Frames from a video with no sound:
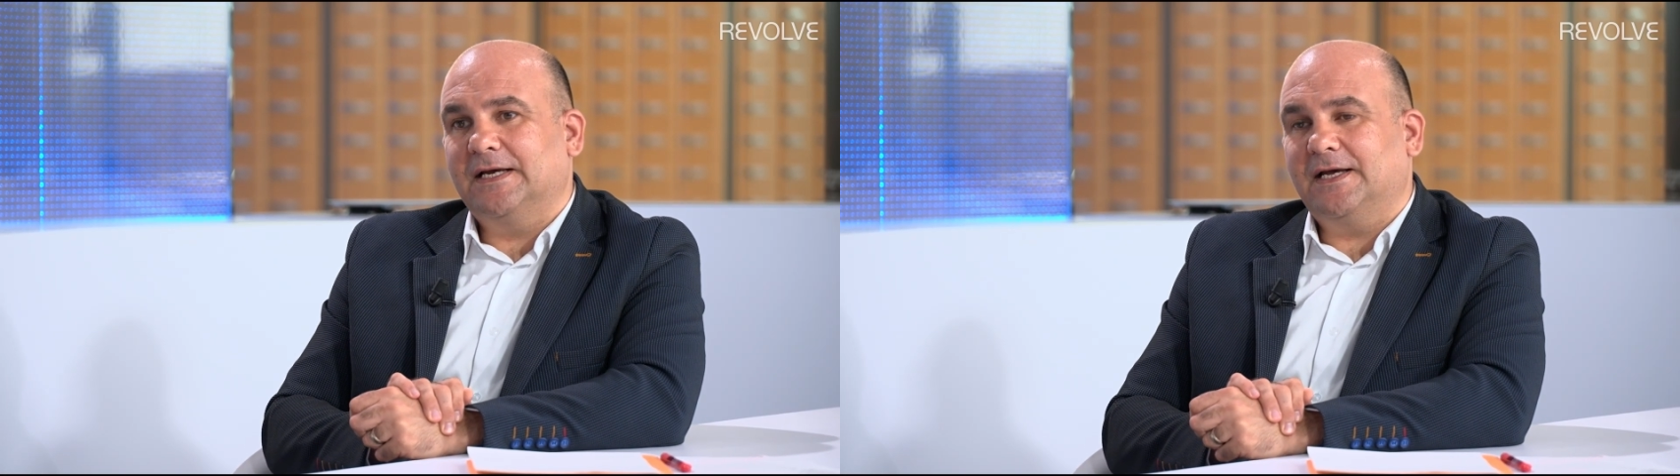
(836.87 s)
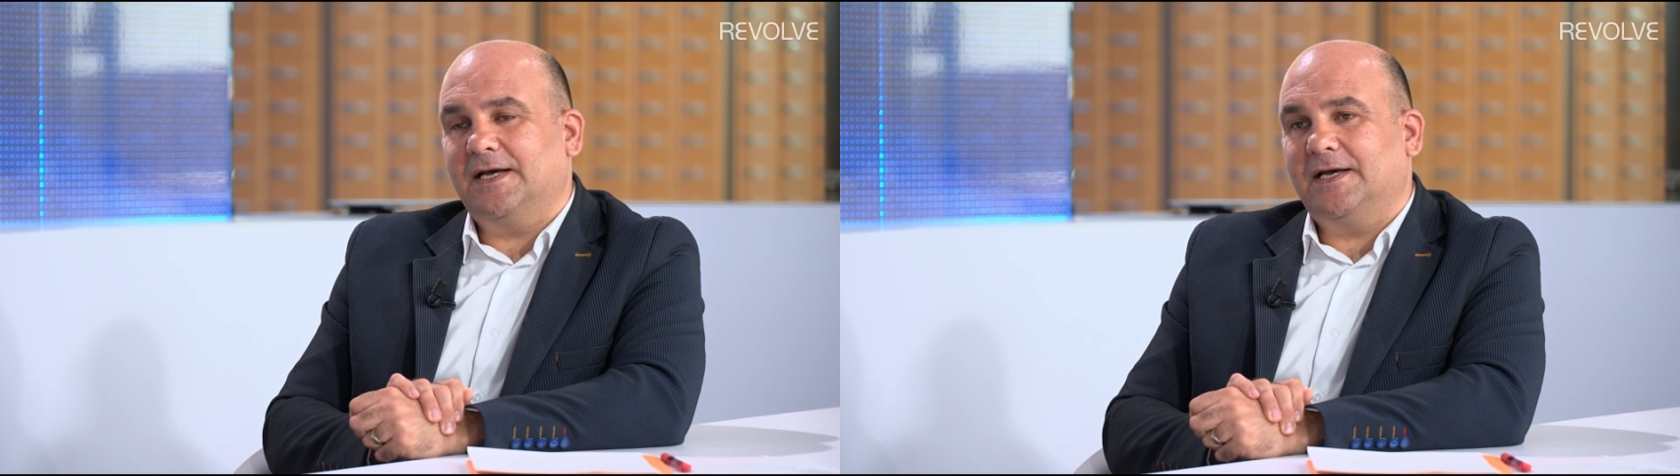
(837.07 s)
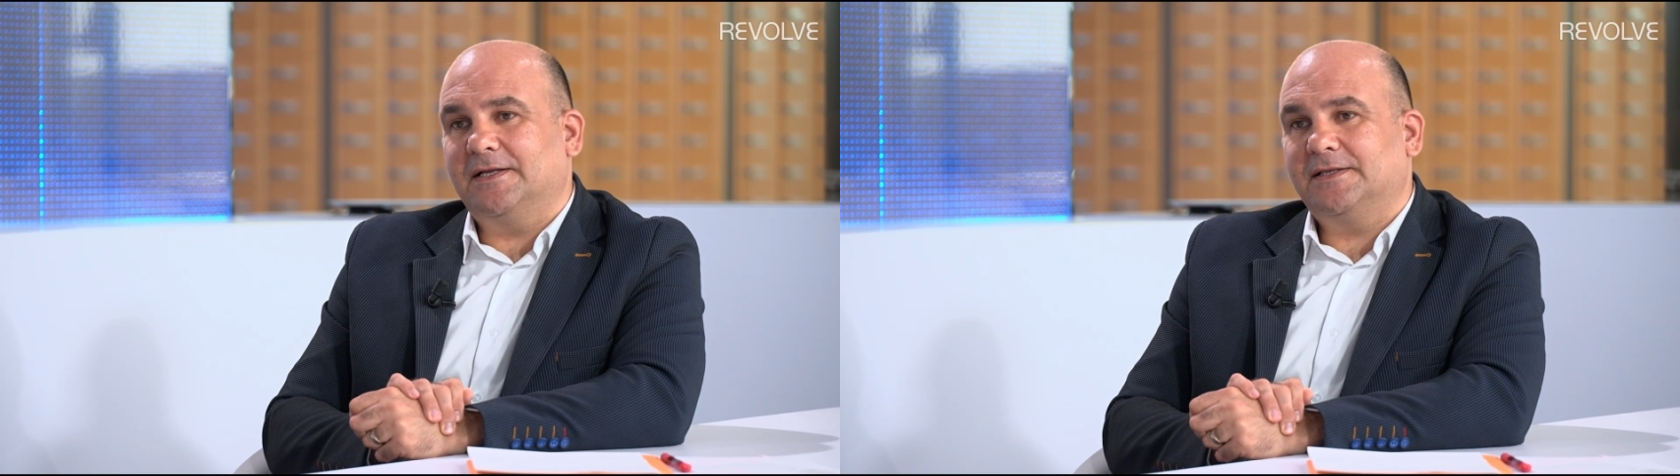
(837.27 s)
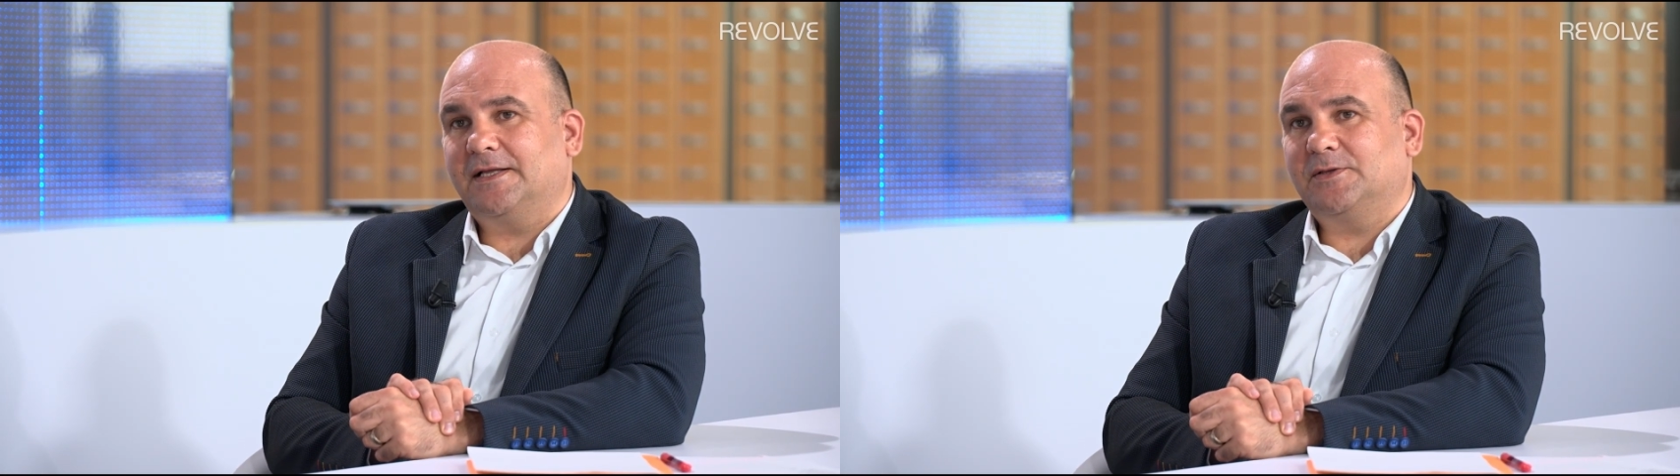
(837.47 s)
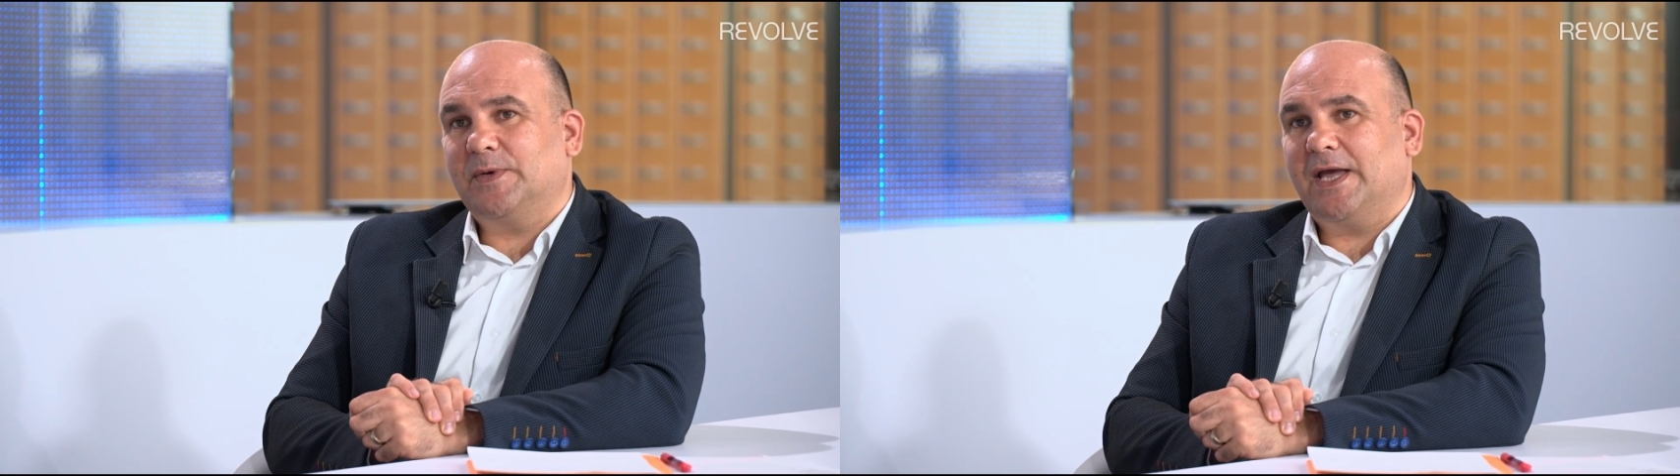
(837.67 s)

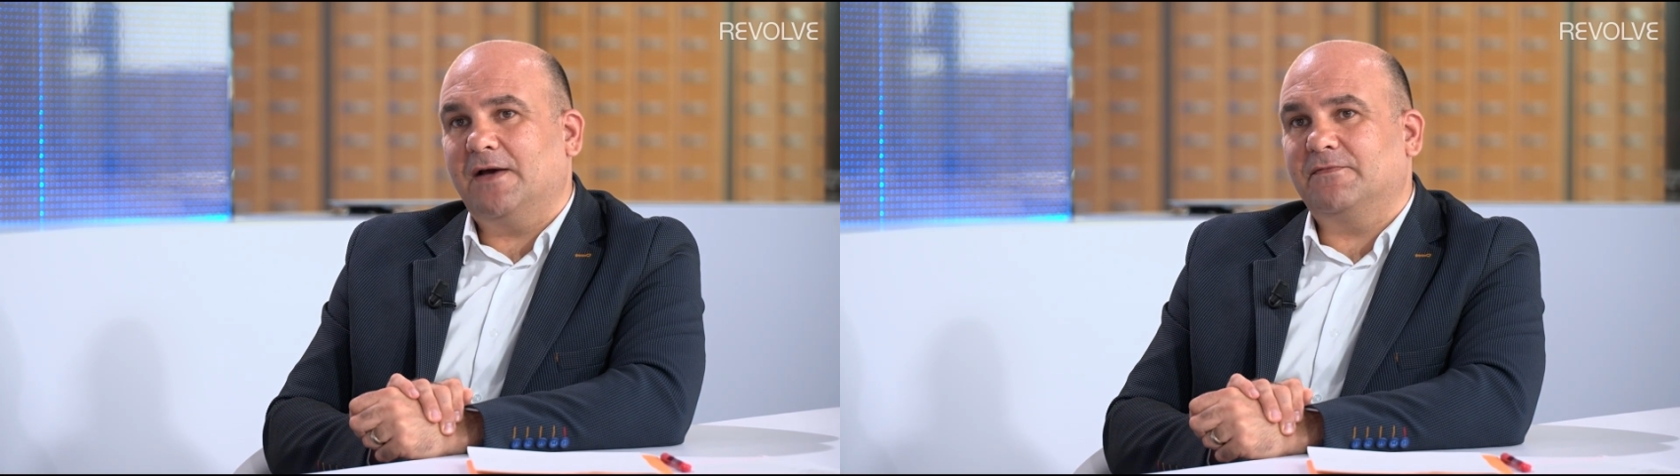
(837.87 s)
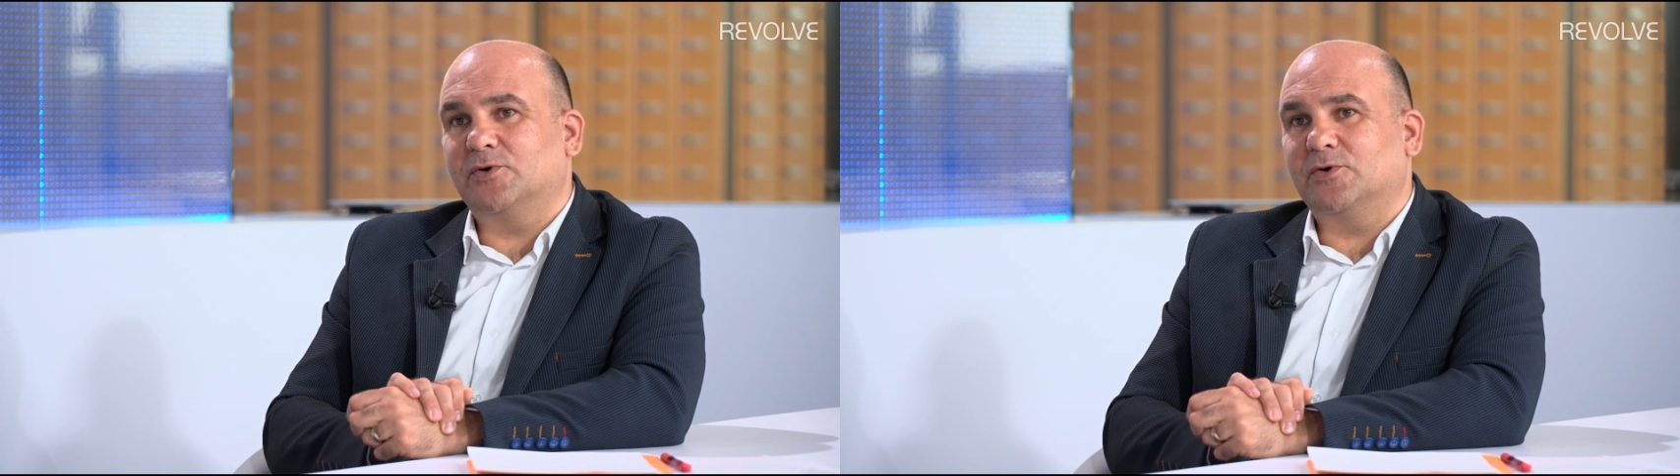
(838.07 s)
that we have